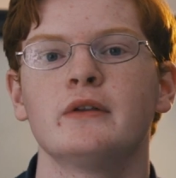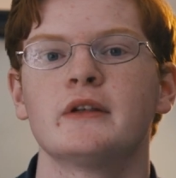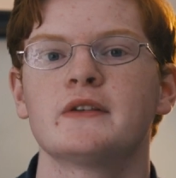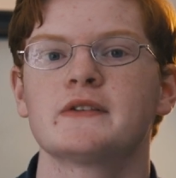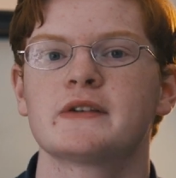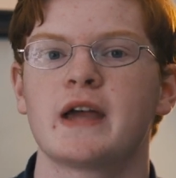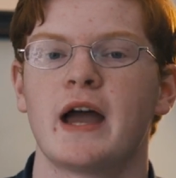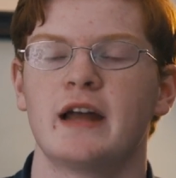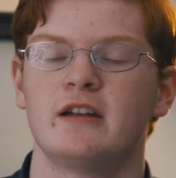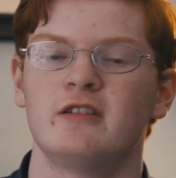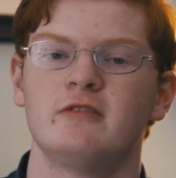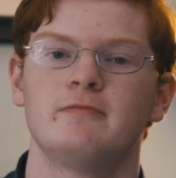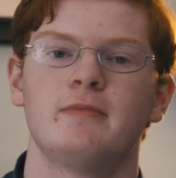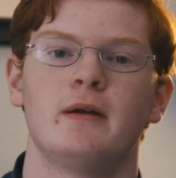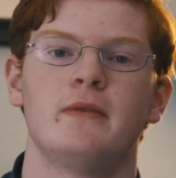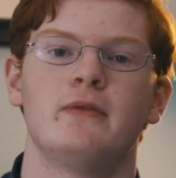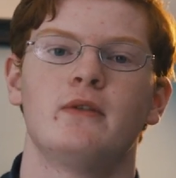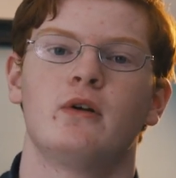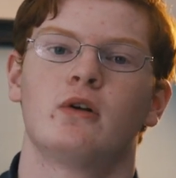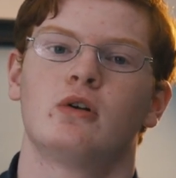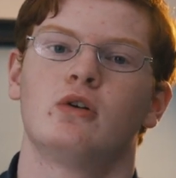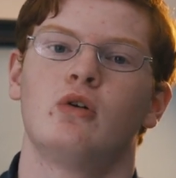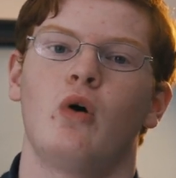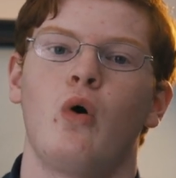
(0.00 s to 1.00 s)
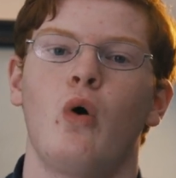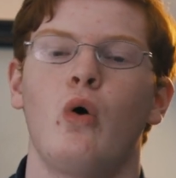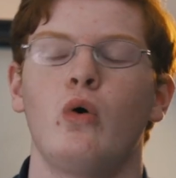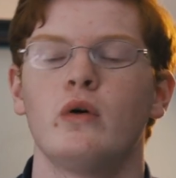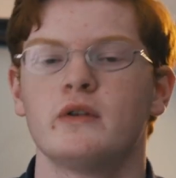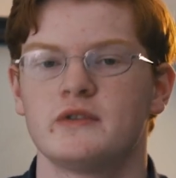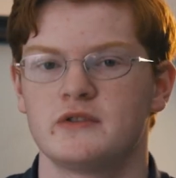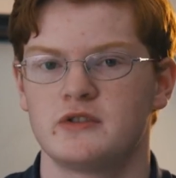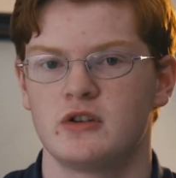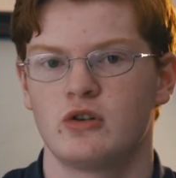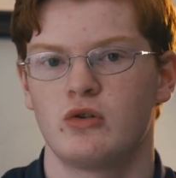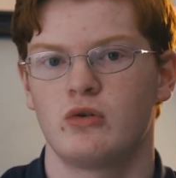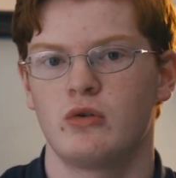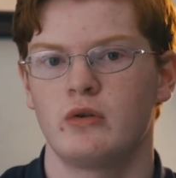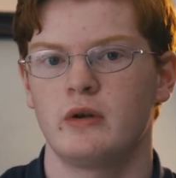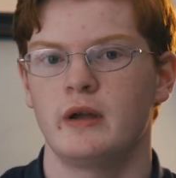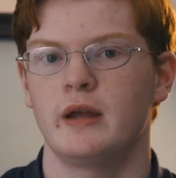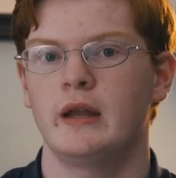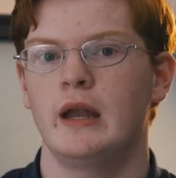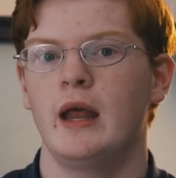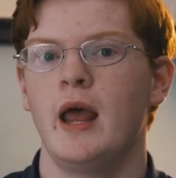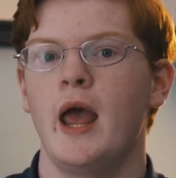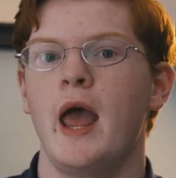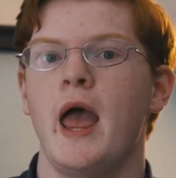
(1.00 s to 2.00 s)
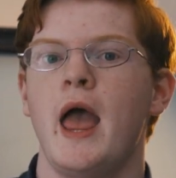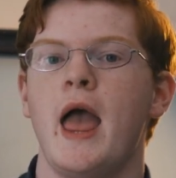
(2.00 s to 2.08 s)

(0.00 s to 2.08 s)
That's kind of been their goal, is to create